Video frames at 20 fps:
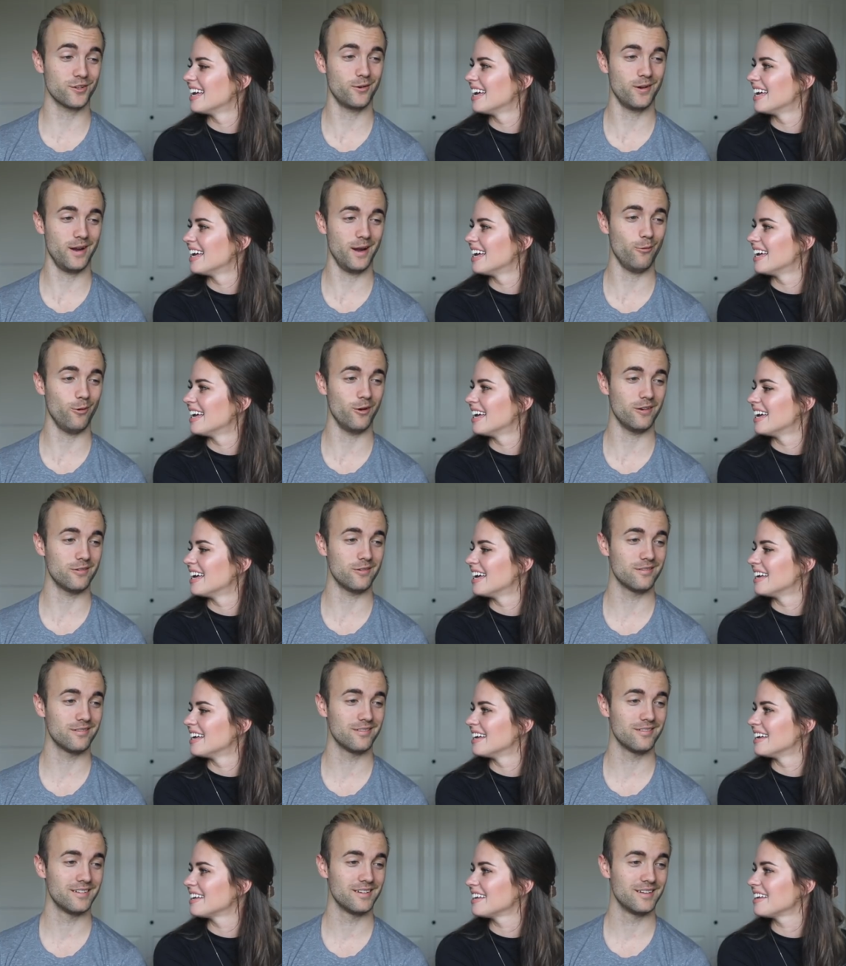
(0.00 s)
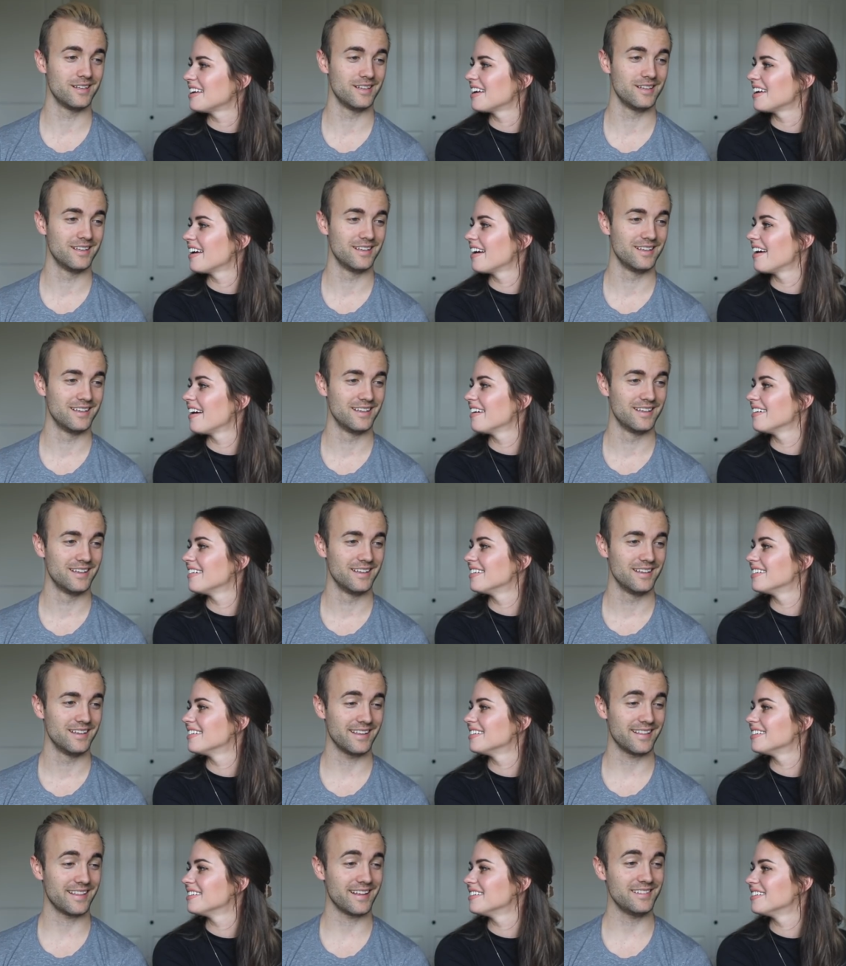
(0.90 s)
Speaker 1: a great one.
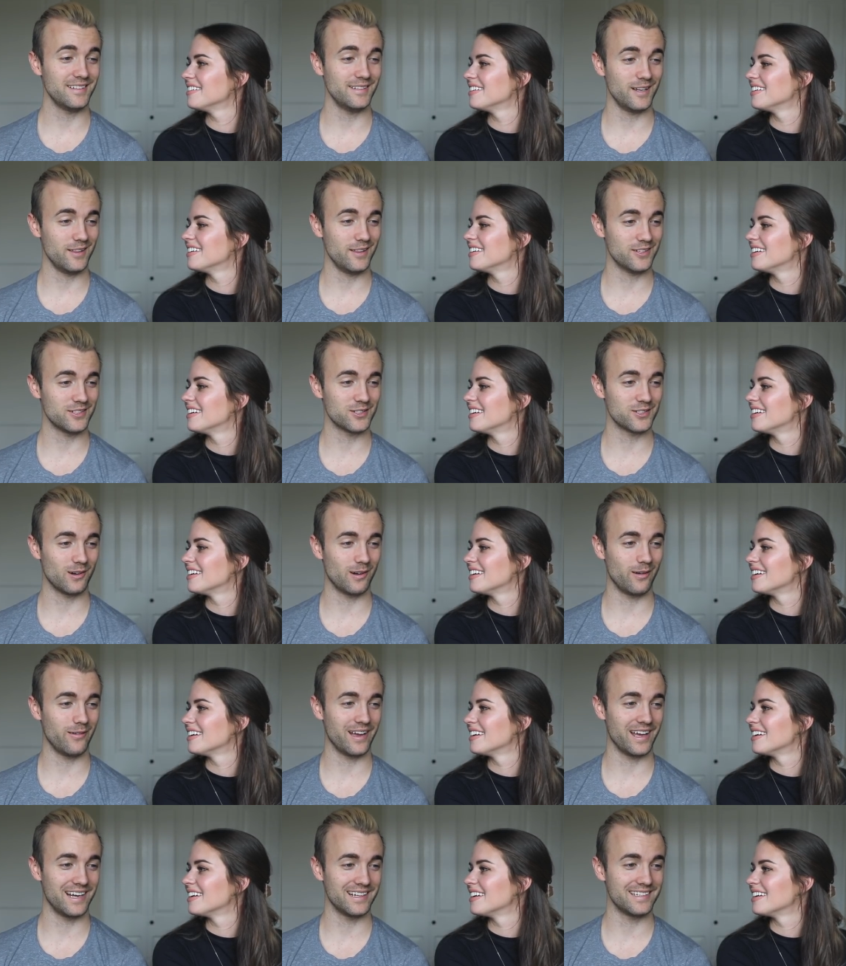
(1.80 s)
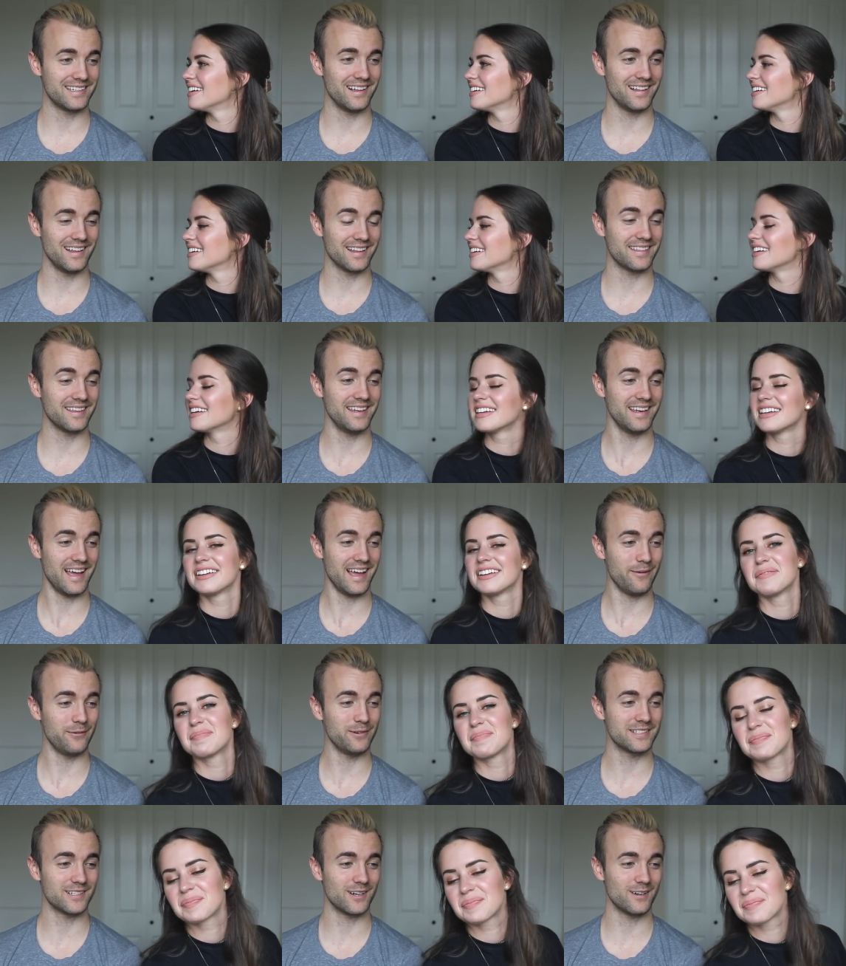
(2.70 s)
Yeah. Like that's another story we got to tell like the
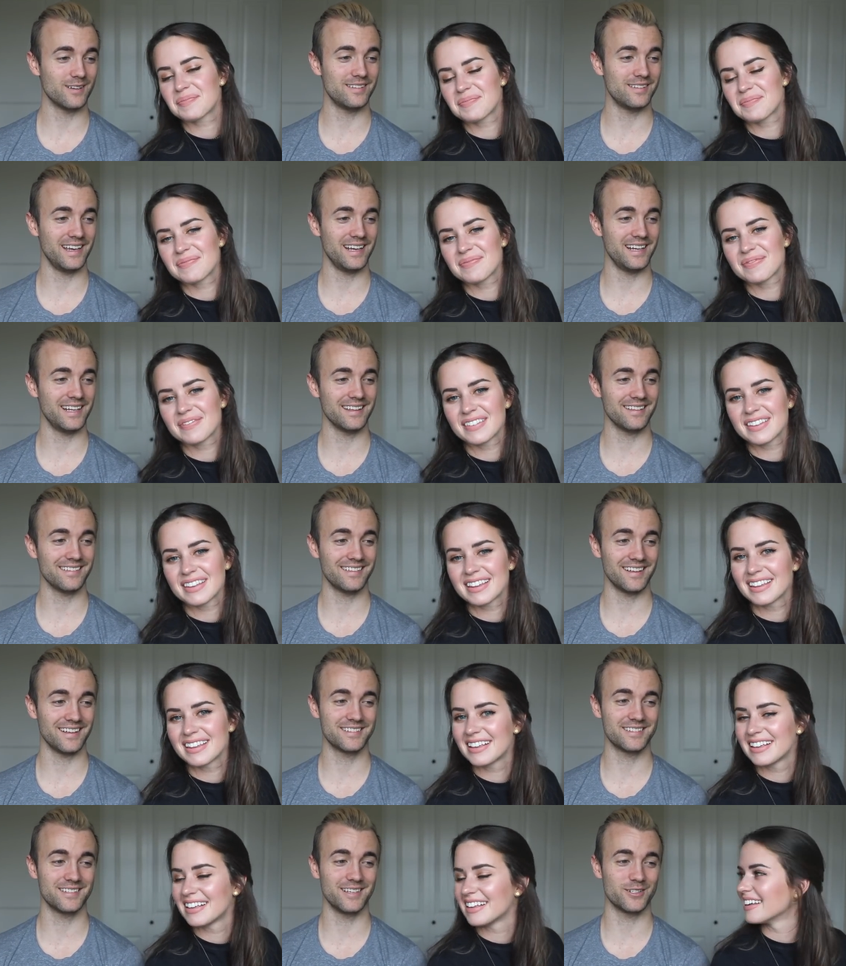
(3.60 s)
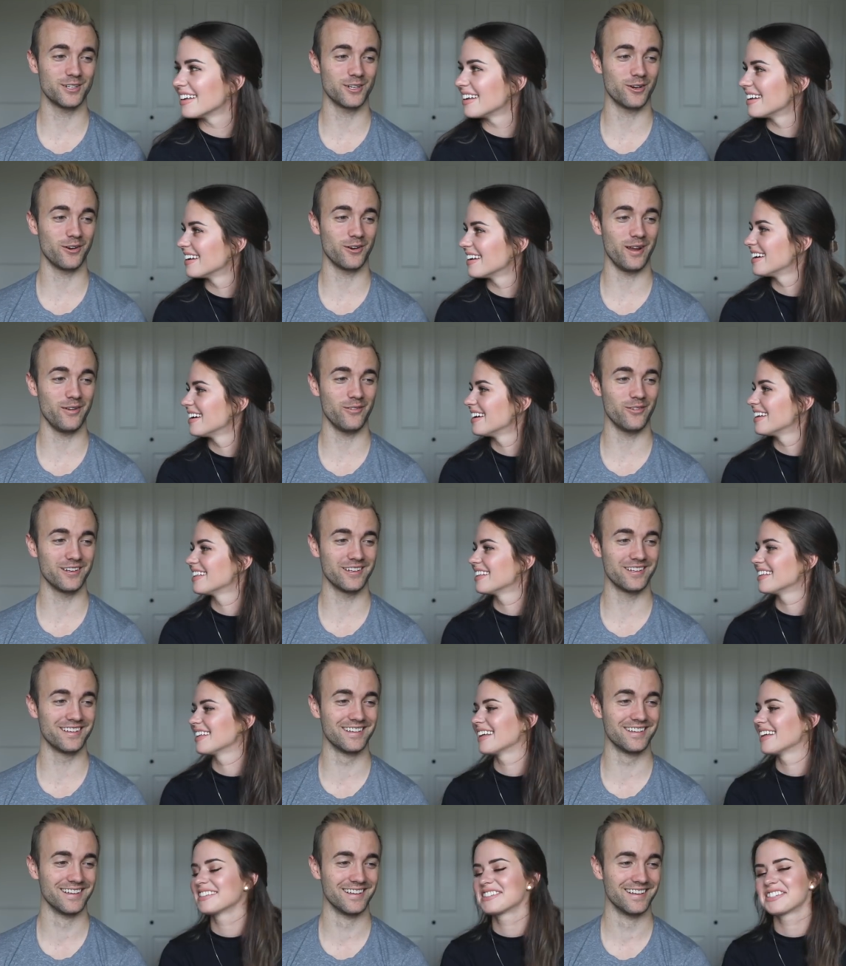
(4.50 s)
night we started dating. That's such a great
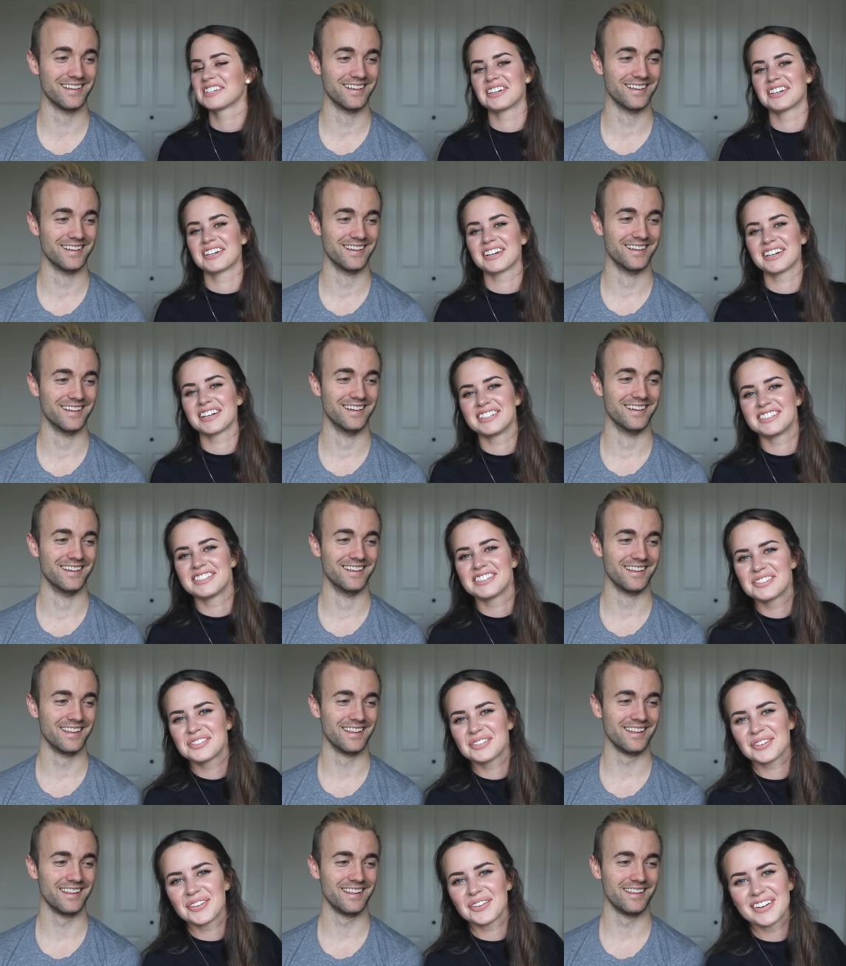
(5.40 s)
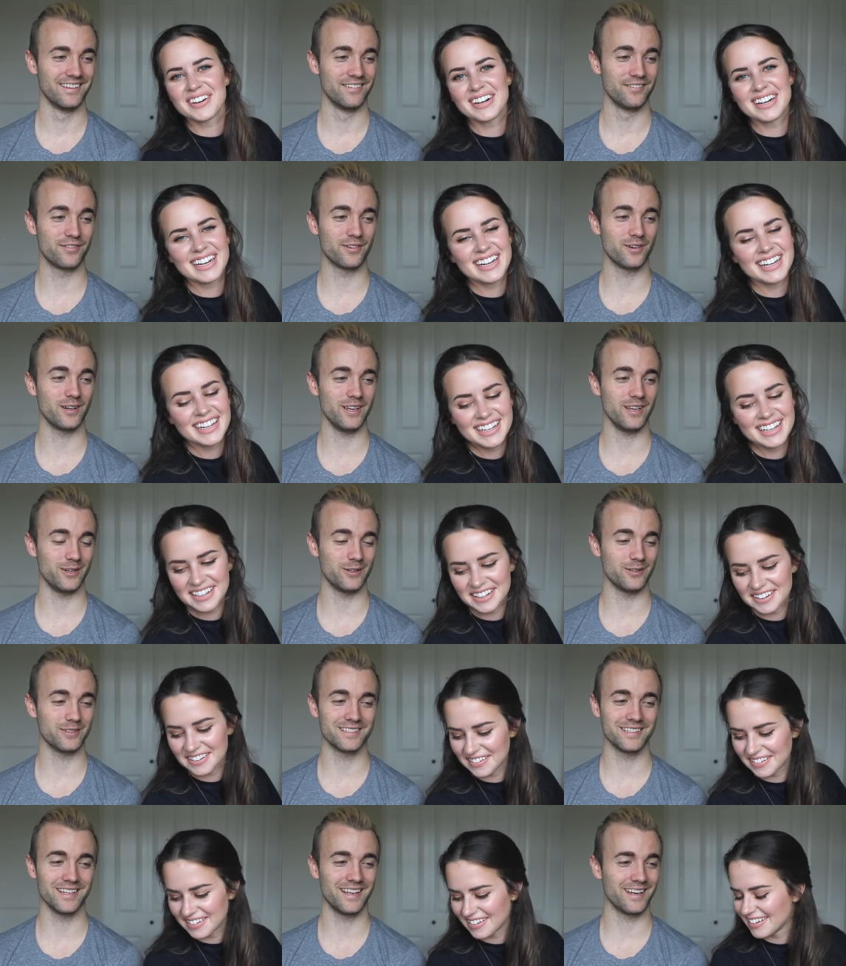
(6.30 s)
one.
Speaker 2: That's a good story. For
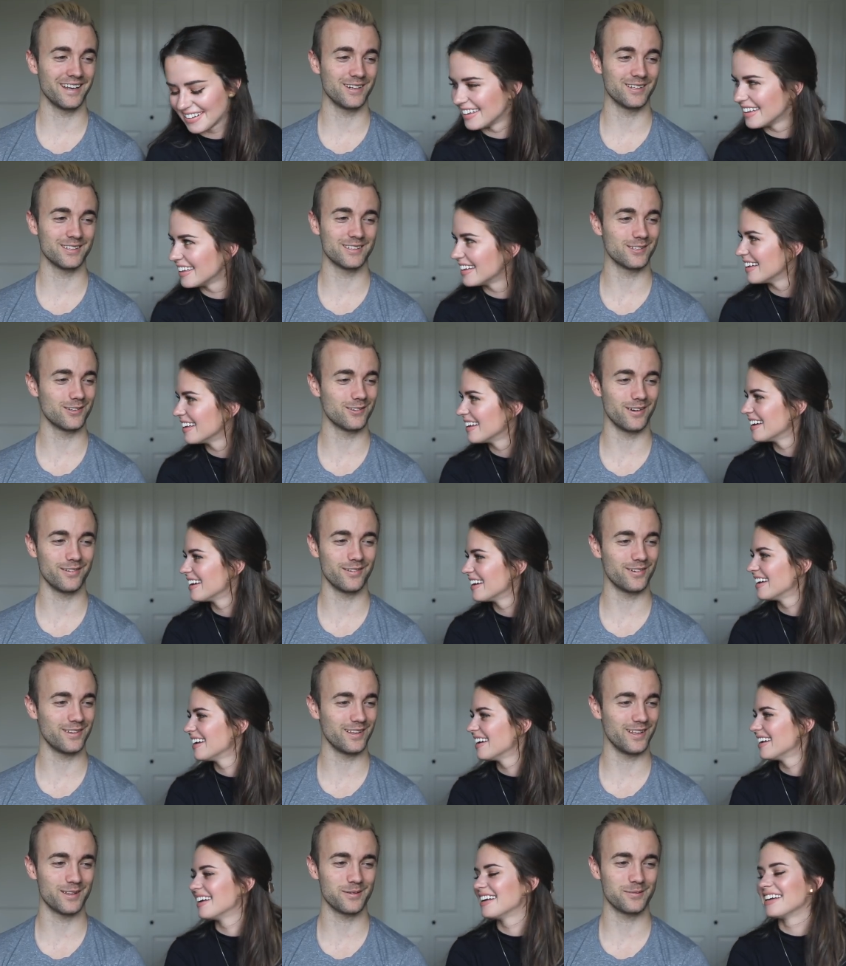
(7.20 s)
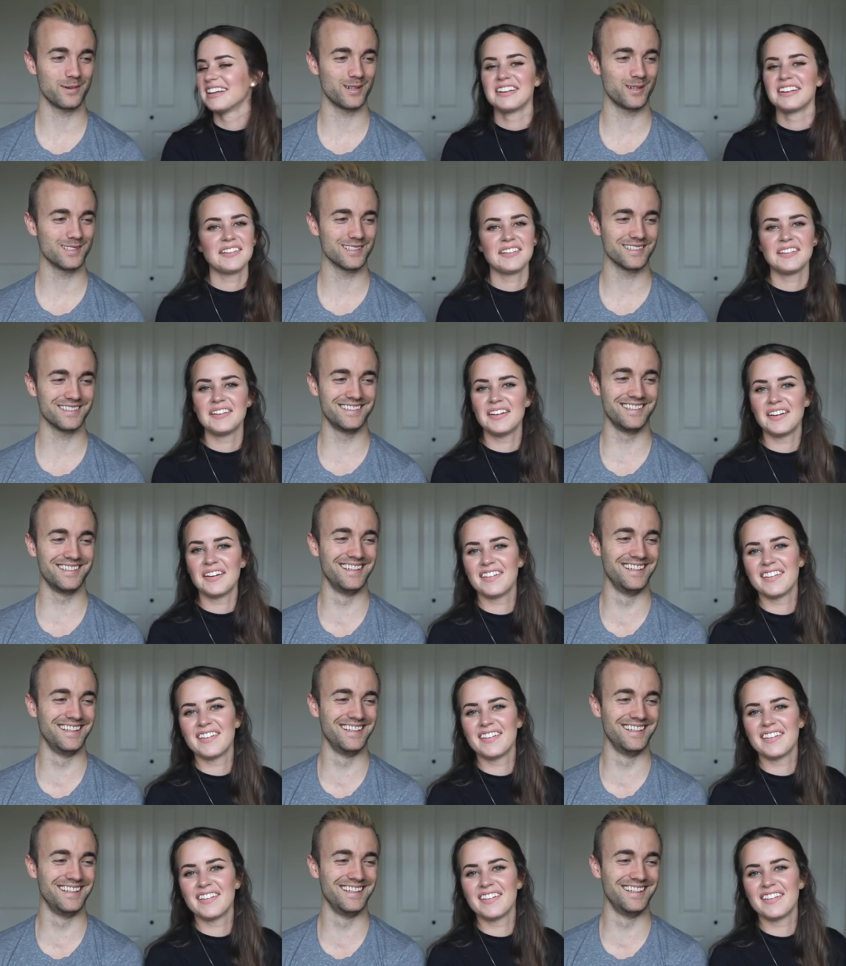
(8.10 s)
Speaker 1: you, it's not a good story for the other person. No.